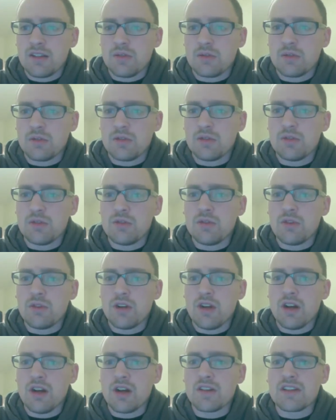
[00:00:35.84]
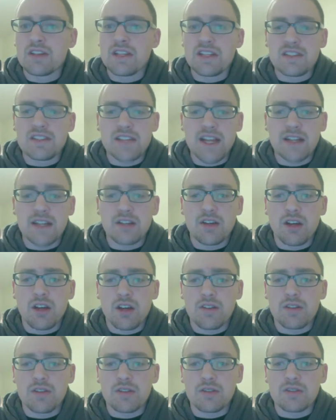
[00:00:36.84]
Who are the exact
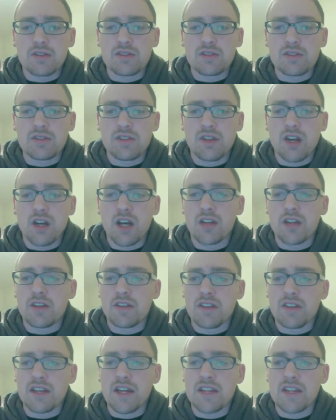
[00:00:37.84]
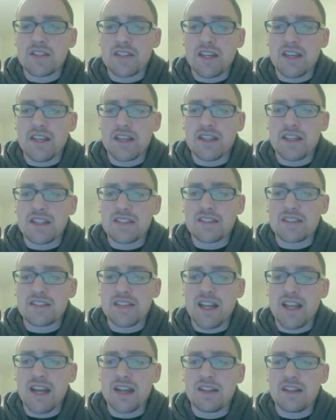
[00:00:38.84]
authors other than Isaiah is
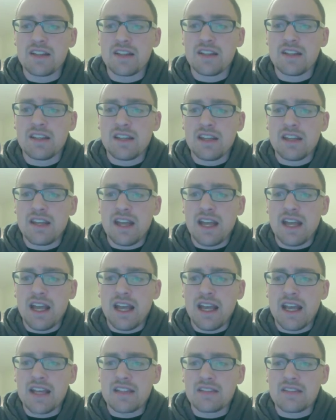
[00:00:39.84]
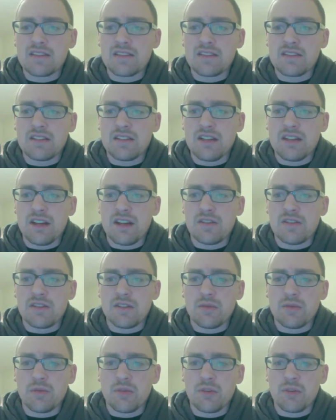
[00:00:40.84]
not as of an
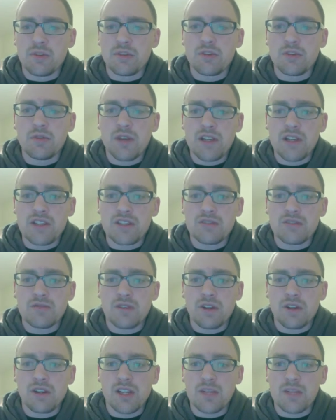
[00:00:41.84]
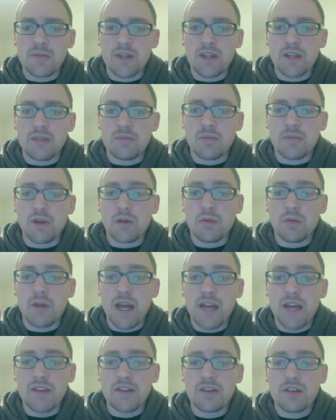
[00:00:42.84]
important question for Clement, but
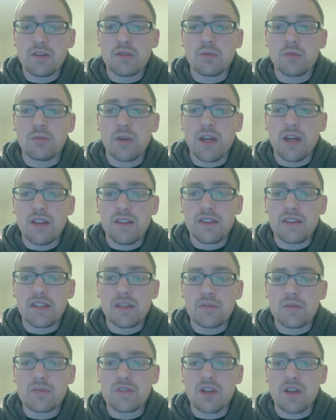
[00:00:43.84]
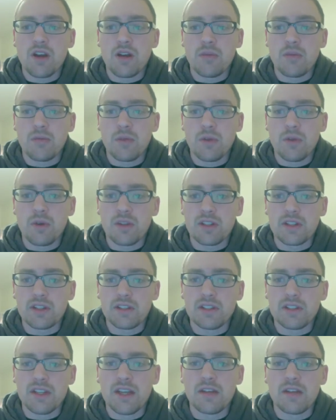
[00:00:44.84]
rather what themes are
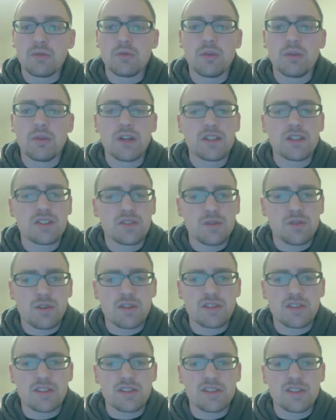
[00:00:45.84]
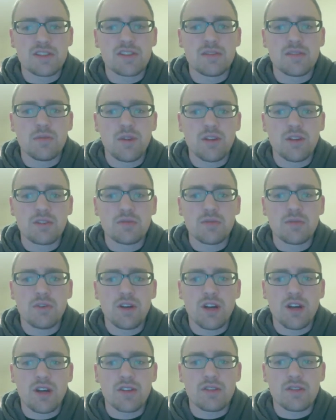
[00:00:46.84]
important and what sources did the multiple
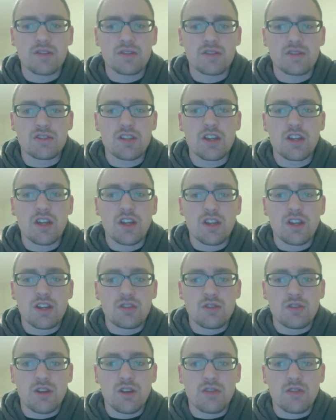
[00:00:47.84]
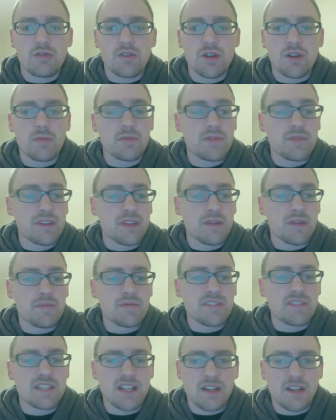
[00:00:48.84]
authors draw from
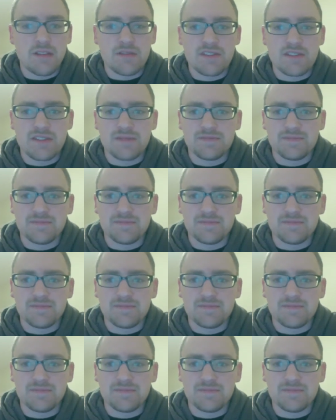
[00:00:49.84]
themselves.